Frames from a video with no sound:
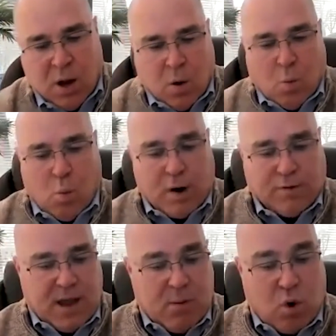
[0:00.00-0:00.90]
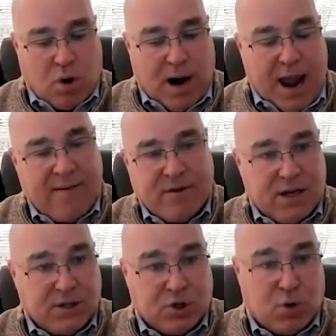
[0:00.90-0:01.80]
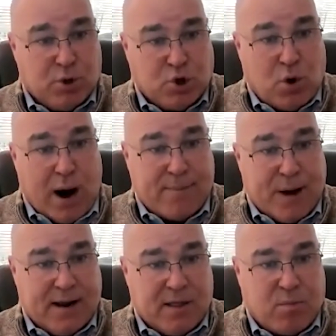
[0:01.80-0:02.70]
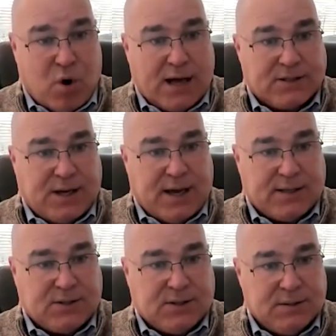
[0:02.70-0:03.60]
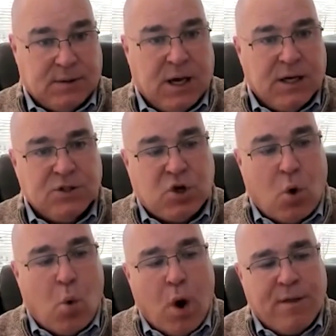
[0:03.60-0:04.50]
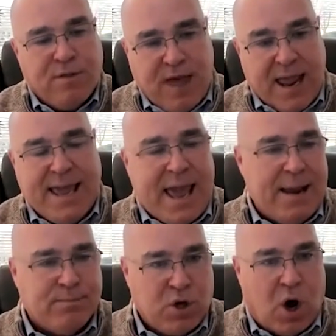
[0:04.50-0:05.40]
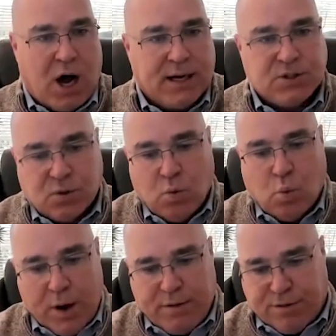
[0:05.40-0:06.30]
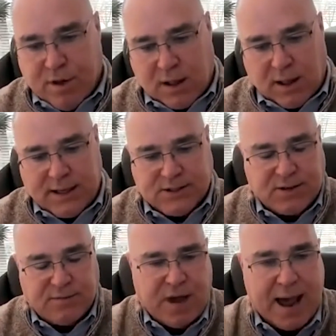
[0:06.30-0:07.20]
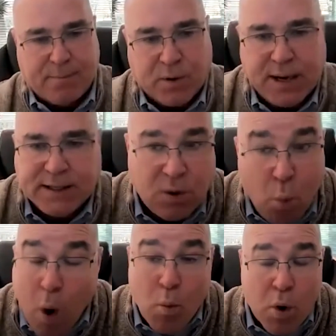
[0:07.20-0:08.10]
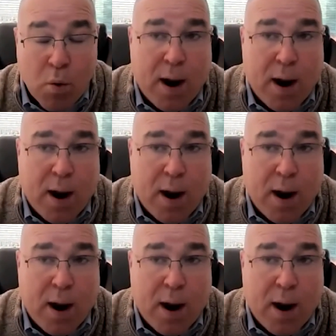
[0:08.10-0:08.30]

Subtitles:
where they were having consumers drop out of the process. So they came to us with a list of applicants, and what we were